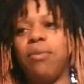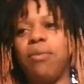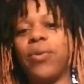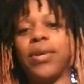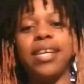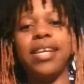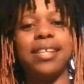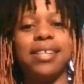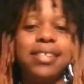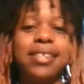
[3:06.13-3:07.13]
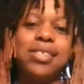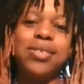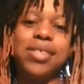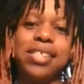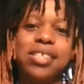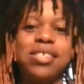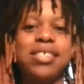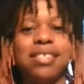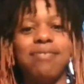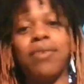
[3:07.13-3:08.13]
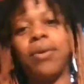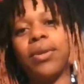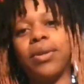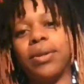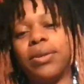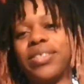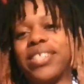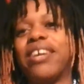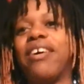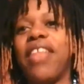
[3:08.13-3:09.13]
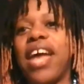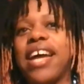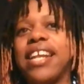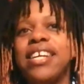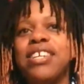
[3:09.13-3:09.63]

more than the do the dishes and fold the clothes and all that.